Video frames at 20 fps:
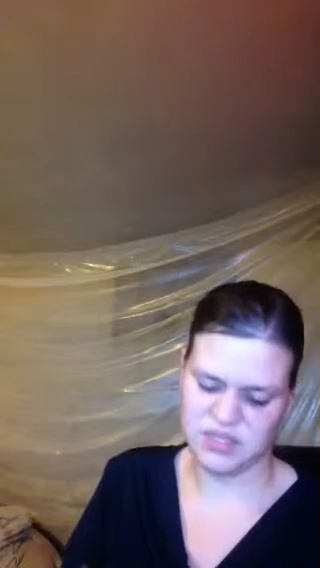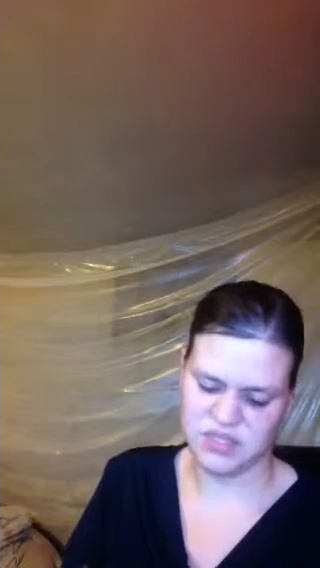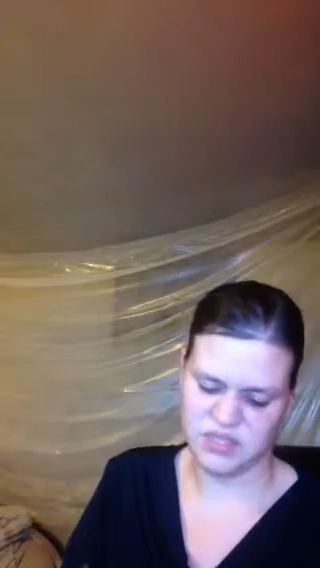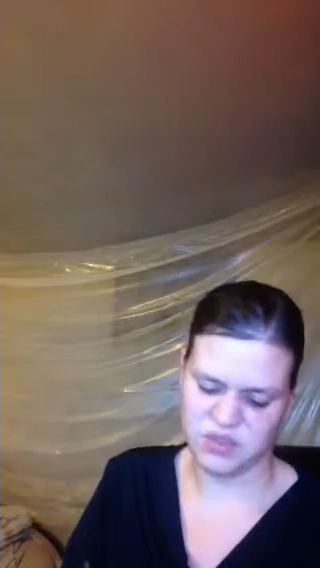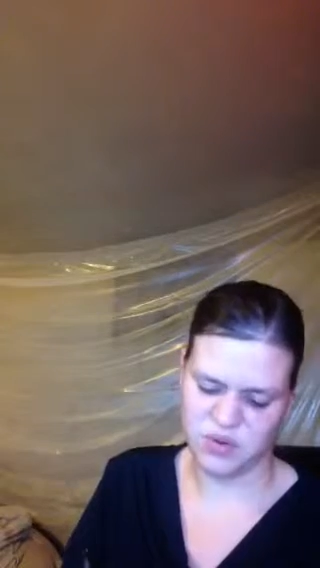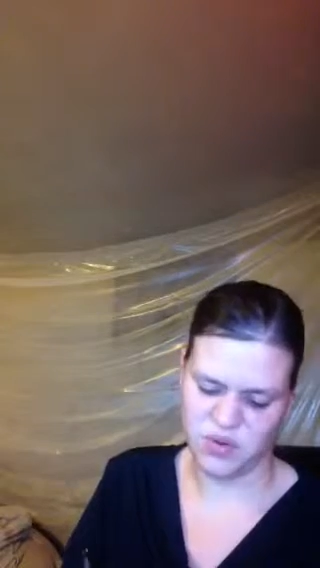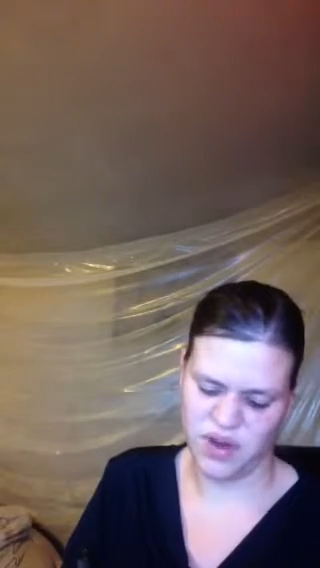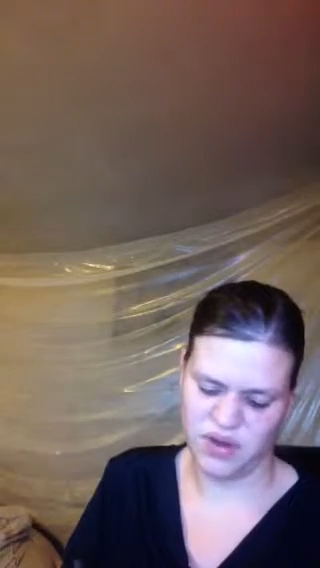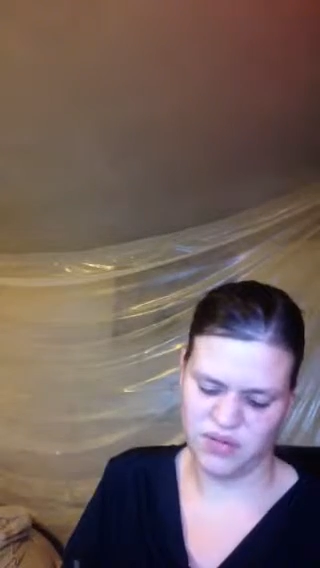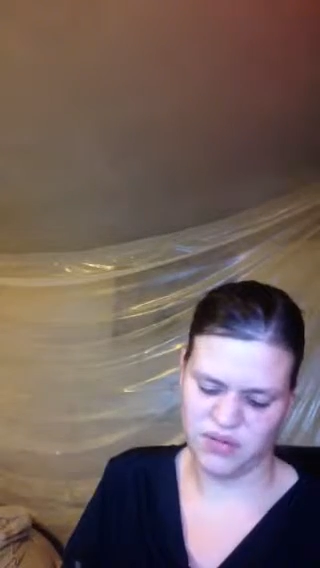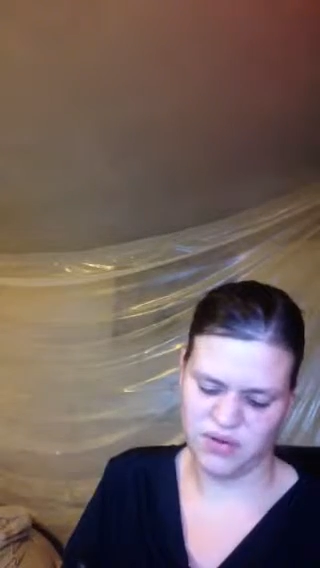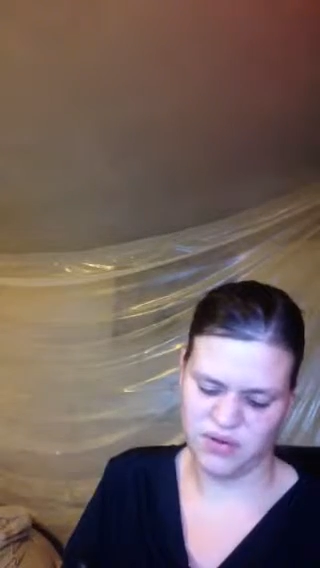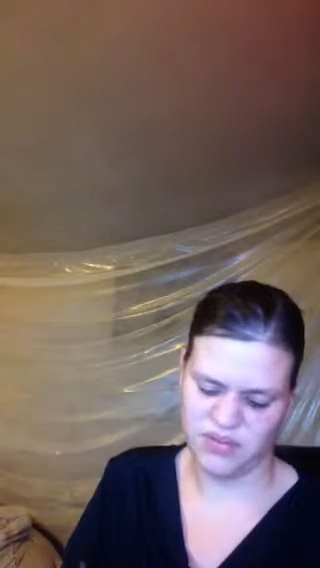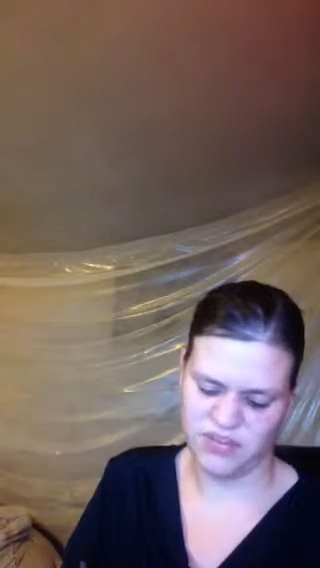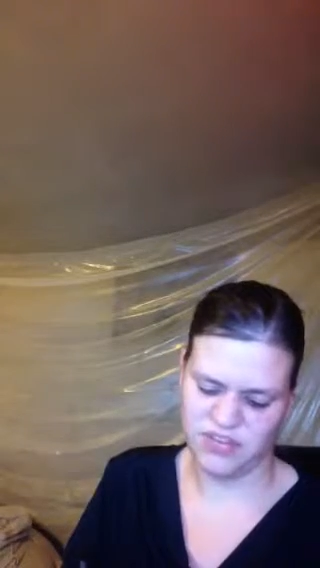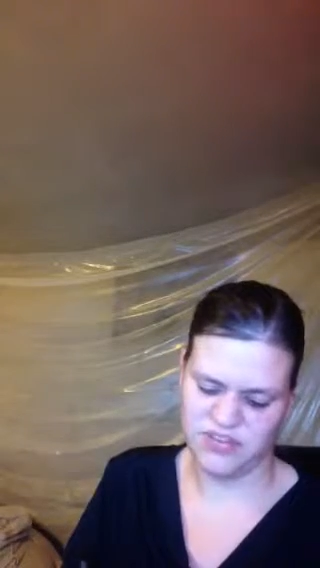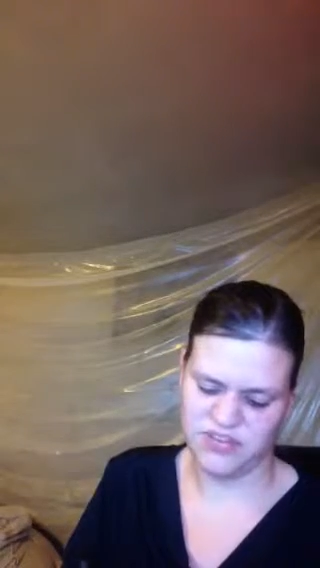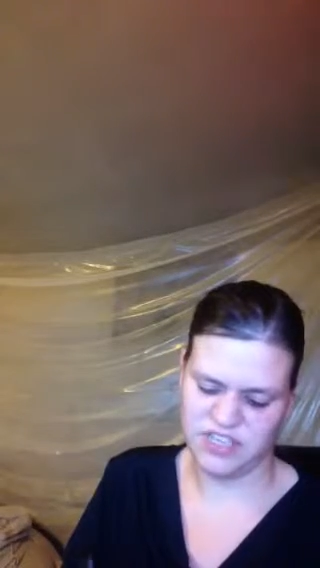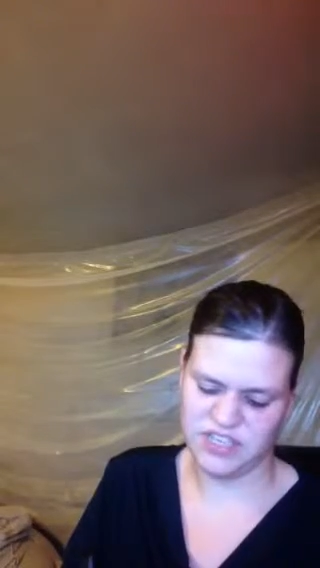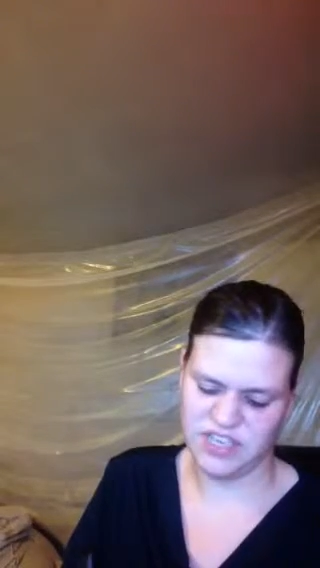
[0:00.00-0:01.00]
the square root of
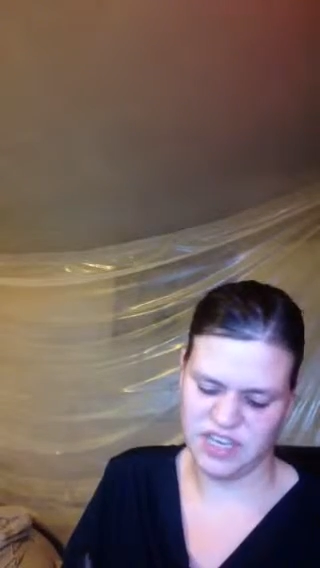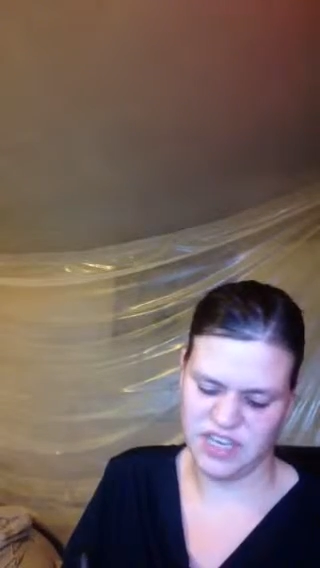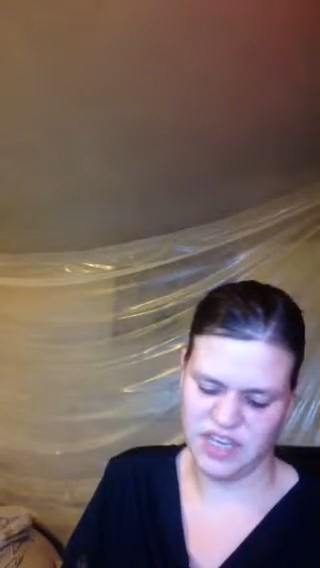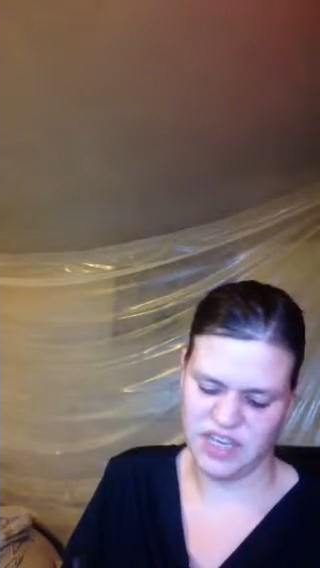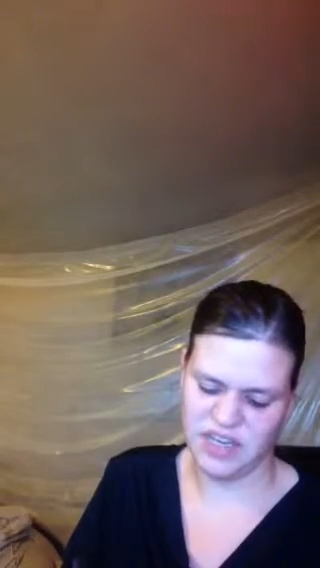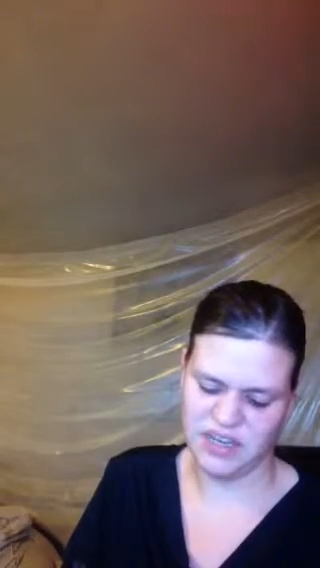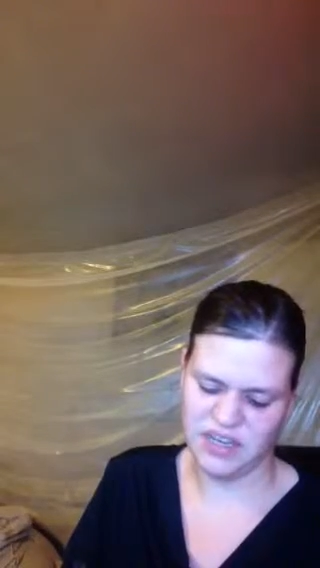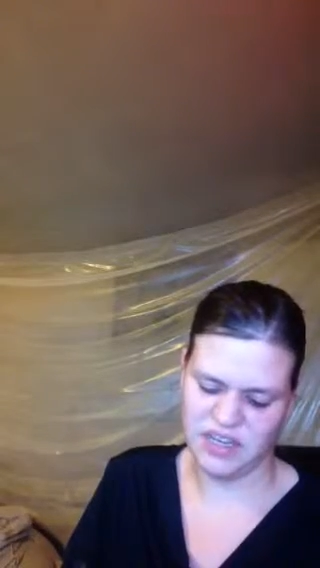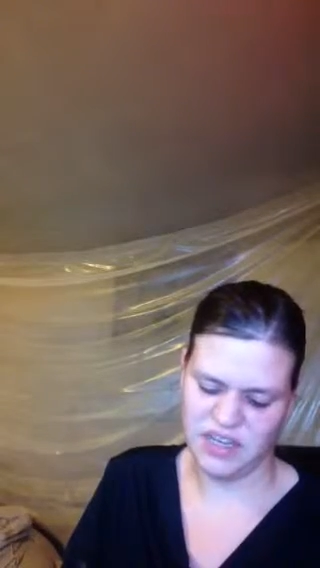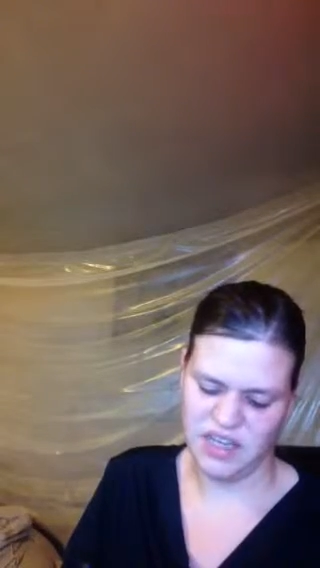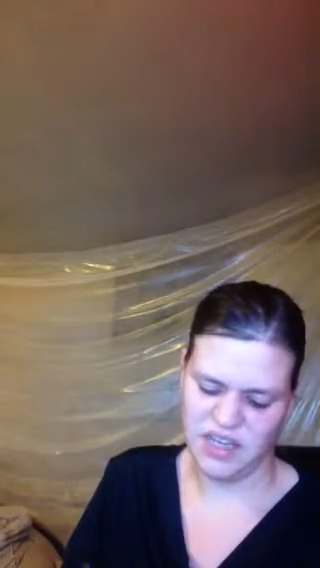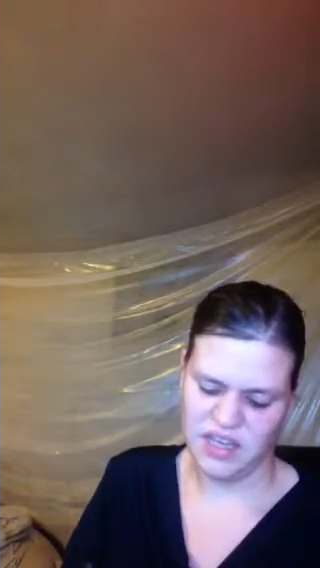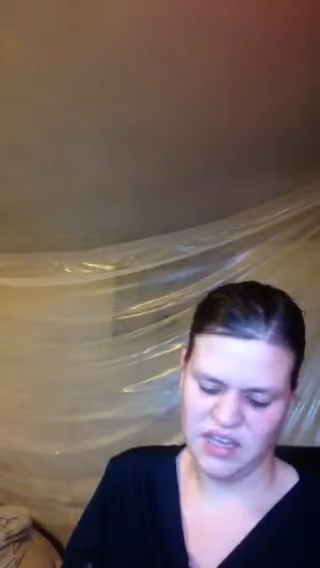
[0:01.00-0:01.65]
15